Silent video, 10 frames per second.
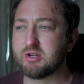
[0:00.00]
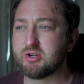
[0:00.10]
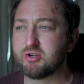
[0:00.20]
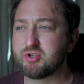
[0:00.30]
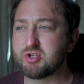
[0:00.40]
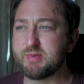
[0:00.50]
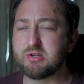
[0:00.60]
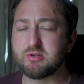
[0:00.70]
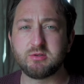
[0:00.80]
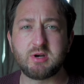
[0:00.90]

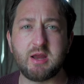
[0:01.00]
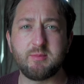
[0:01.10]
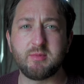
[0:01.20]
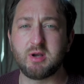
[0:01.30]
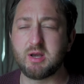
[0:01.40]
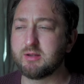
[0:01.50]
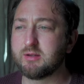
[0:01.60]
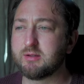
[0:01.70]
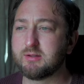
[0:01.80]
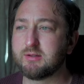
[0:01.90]
spindle cable.
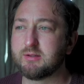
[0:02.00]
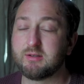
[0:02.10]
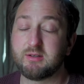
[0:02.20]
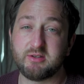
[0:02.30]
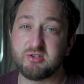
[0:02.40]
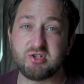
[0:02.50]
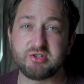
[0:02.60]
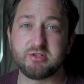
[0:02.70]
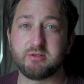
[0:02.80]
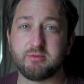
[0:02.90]
It's just
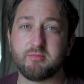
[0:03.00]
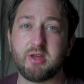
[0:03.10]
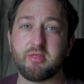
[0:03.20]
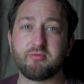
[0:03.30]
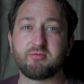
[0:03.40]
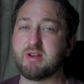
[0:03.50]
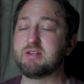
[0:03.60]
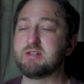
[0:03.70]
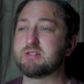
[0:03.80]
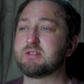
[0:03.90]
a
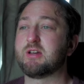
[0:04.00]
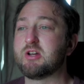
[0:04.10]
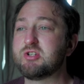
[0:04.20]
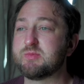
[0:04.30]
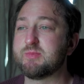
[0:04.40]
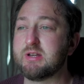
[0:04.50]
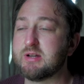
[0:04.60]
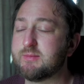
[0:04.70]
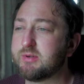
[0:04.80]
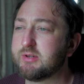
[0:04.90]
phrase I just made
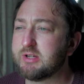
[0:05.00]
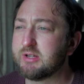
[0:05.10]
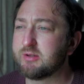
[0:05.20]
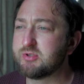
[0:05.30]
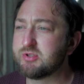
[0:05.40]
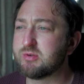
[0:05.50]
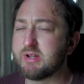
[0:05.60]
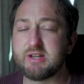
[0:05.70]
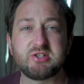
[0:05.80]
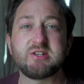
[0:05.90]
up. What do you call it?
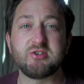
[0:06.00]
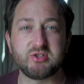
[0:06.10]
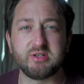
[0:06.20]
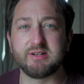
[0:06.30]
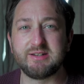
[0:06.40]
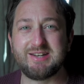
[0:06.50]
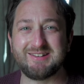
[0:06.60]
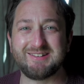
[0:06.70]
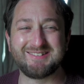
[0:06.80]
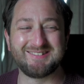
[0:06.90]
Extension lead.
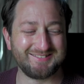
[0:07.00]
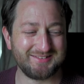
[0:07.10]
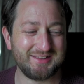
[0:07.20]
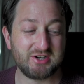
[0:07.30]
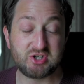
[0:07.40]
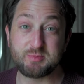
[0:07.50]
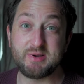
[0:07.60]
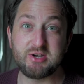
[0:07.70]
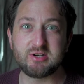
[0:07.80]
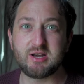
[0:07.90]

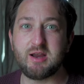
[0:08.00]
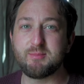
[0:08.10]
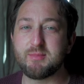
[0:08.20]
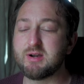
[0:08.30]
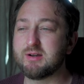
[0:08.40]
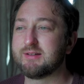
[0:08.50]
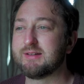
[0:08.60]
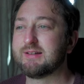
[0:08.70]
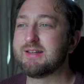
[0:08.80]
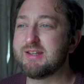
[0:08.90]
Spindle cable,
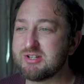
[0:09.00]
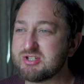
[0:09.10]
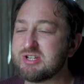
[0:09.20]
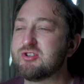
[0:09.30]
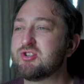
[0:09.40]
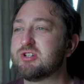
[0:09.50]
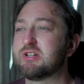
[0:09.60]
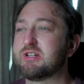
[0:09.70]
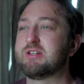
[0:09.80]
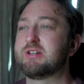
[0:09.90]
extension lead